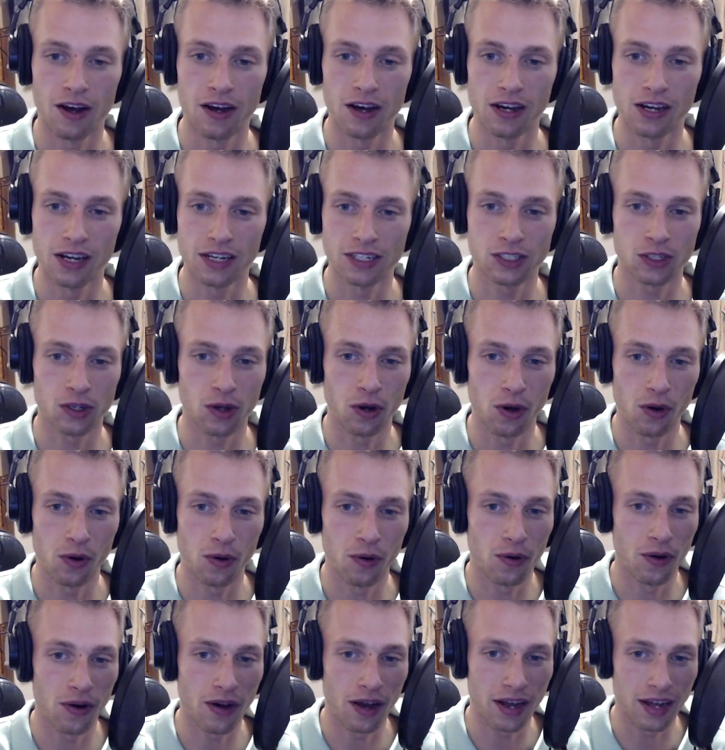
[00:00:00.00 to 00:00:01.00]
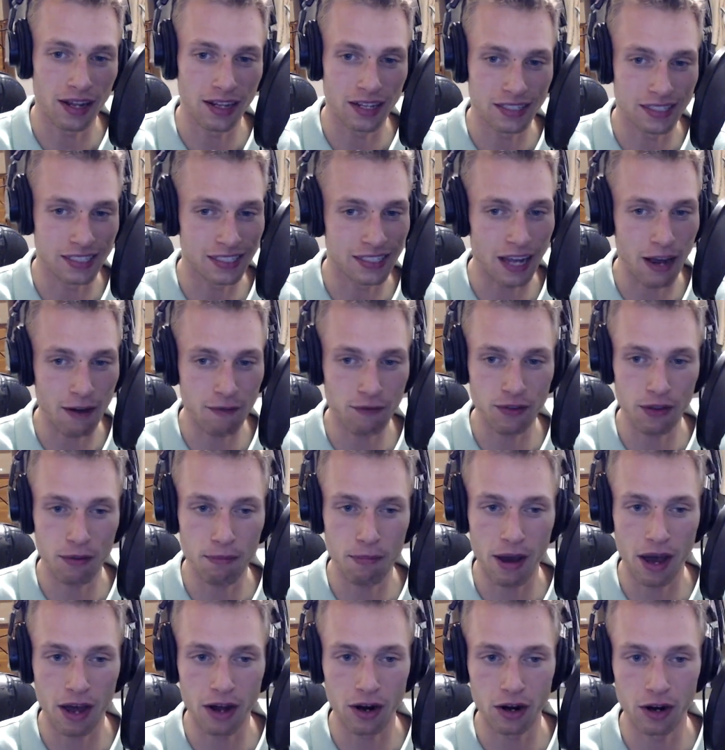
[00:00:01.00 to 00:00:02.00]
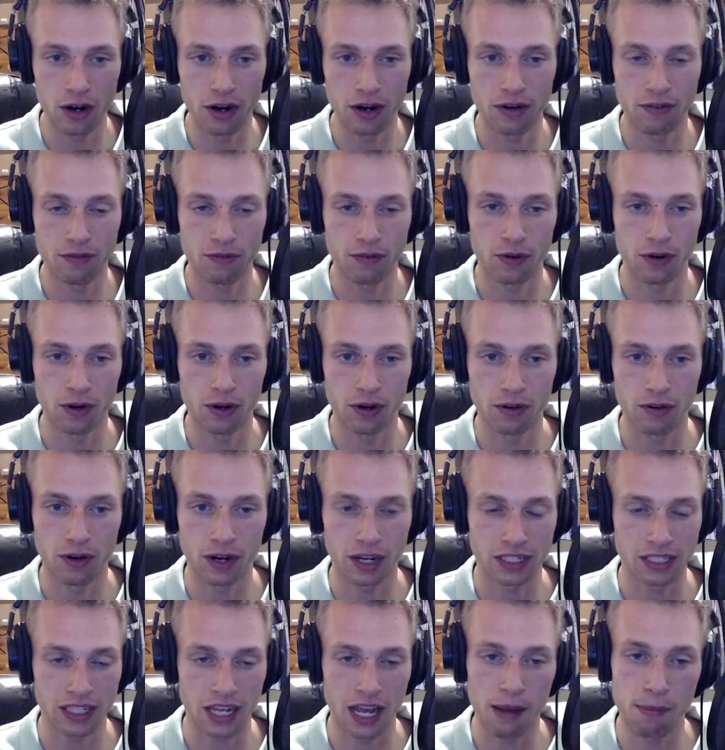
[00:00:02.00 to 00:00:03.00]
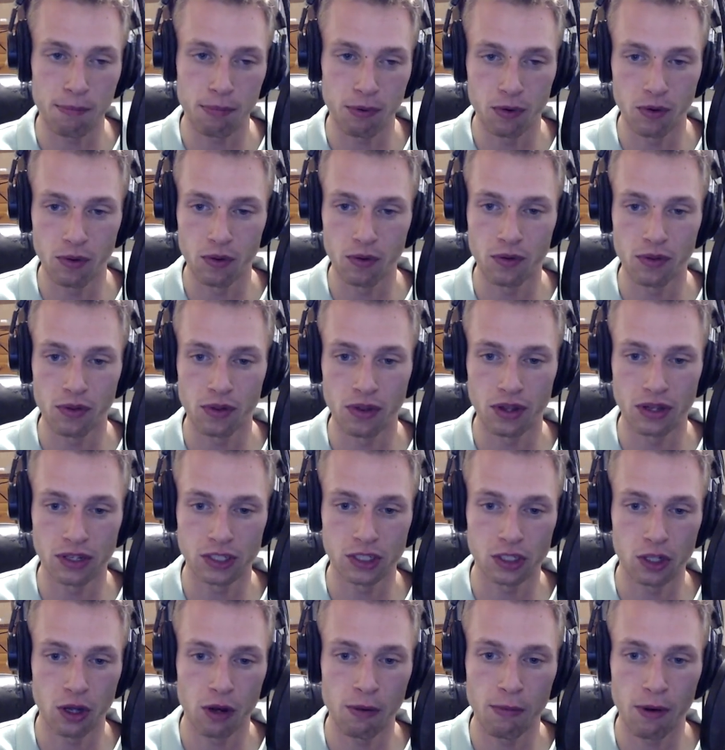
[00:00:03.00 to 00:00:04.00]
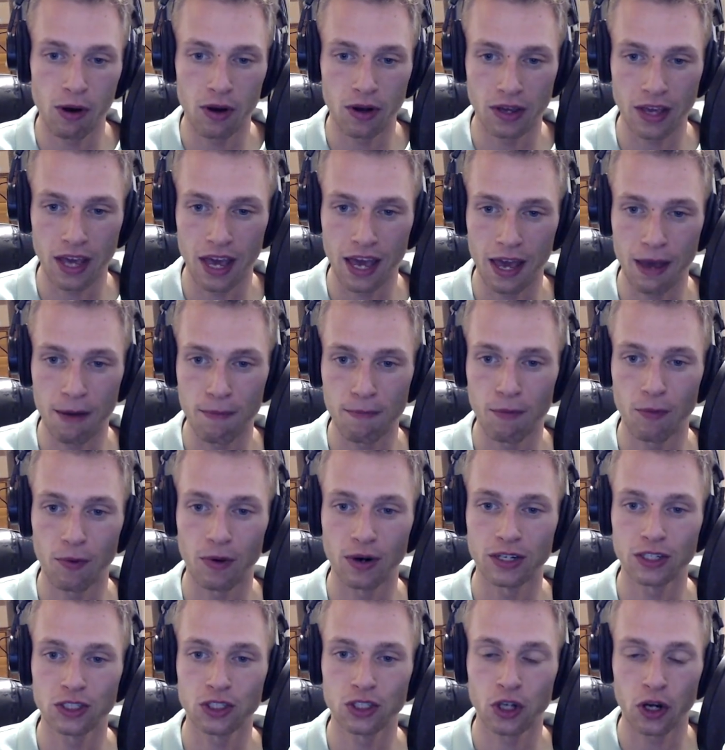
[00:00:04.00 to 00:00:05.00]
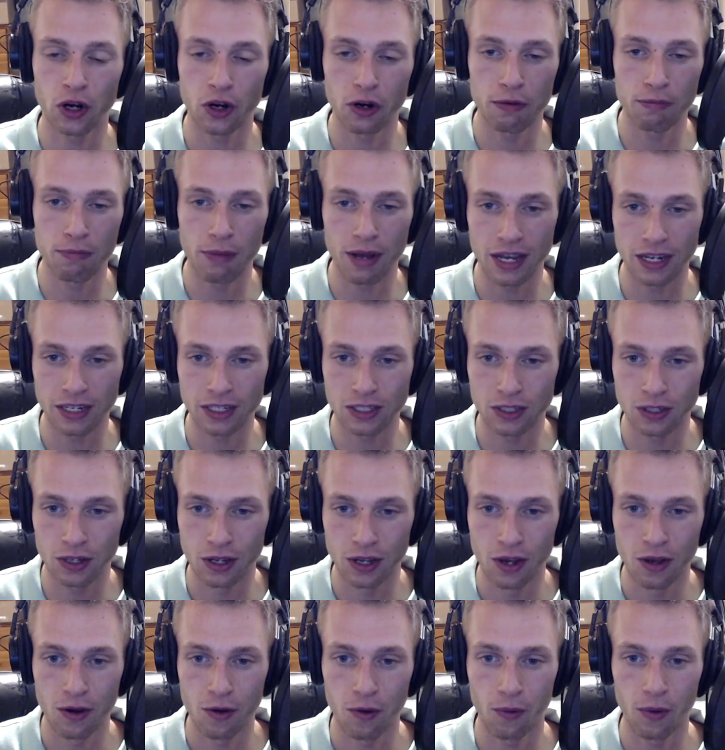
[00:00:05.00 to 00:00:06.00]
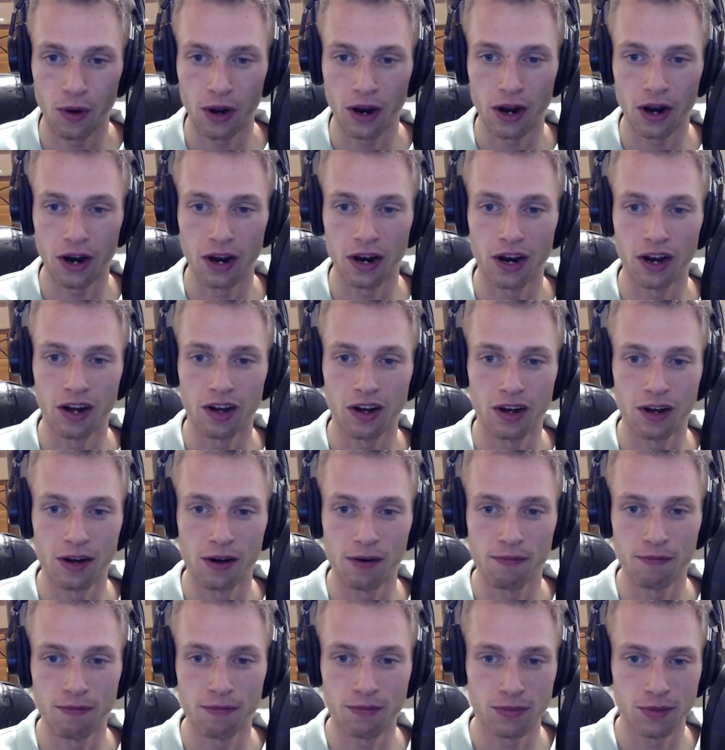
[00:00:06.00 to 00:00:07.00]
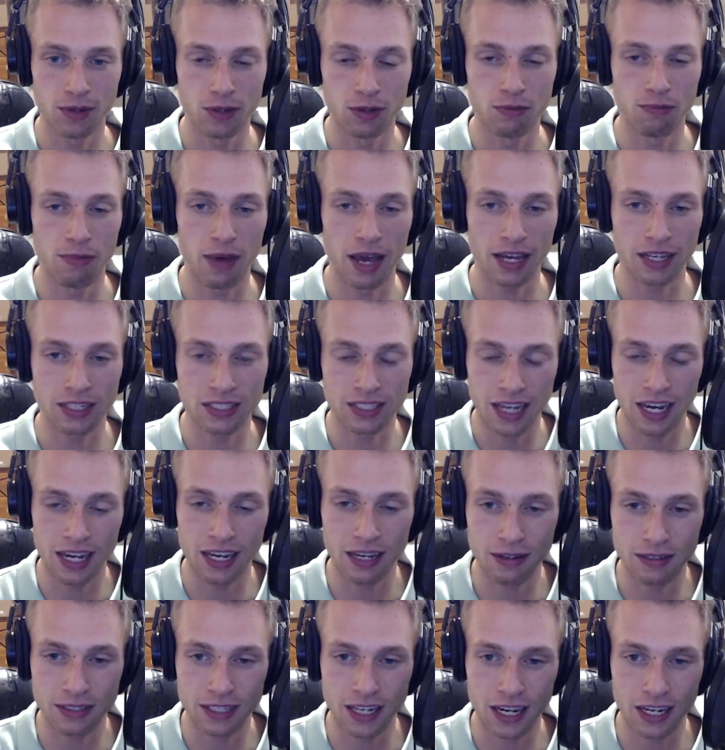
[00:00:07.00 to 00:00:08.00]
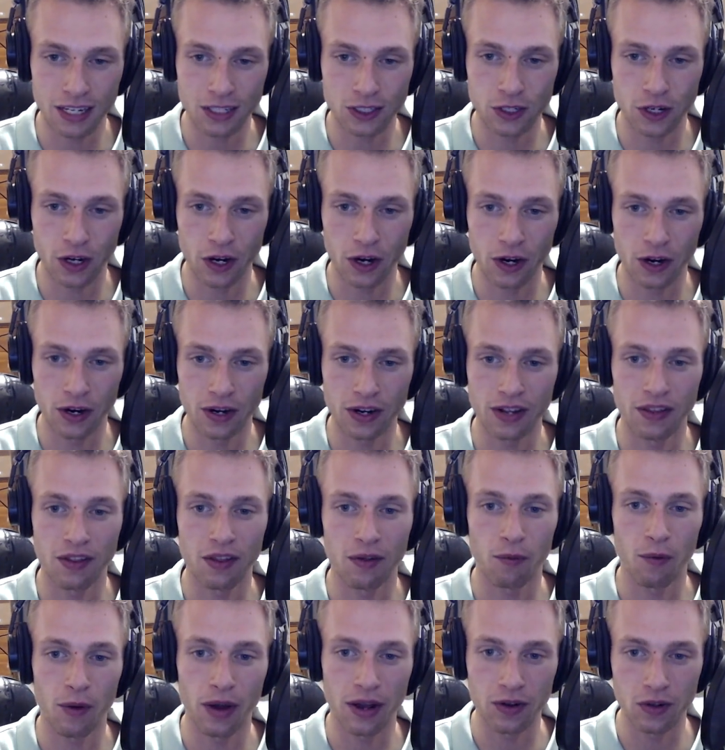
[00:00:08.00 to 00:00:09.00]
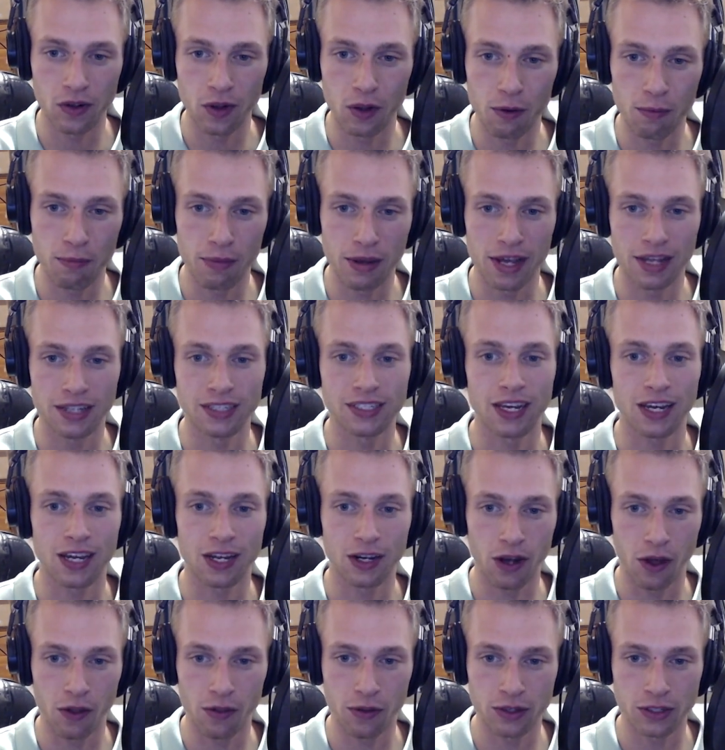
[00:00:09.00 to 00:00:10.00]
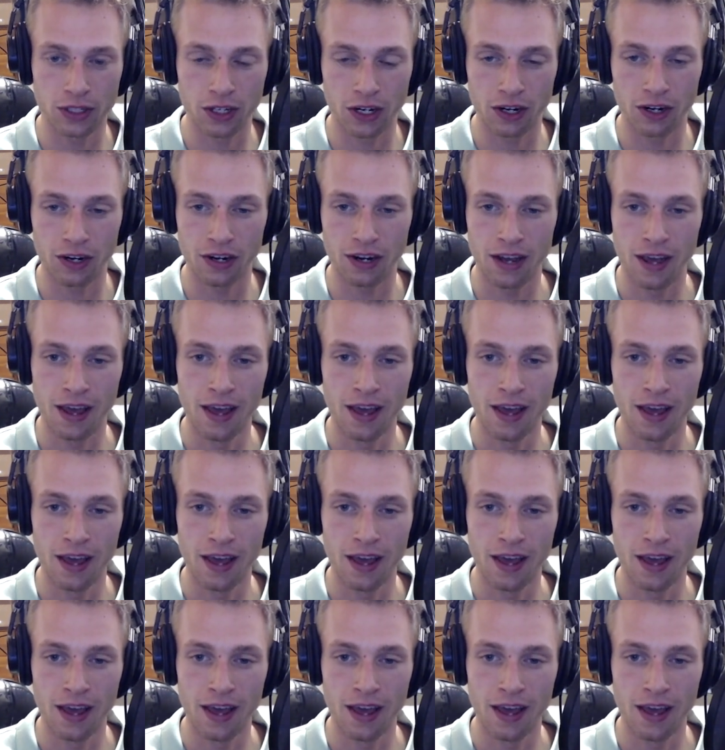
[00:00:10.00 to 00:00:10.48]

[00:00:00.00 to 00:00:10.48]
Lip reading: So it's definitely better, for example, the Snowball game, where it's turn-based, where you take a turn and then wait a little bit, take another turn.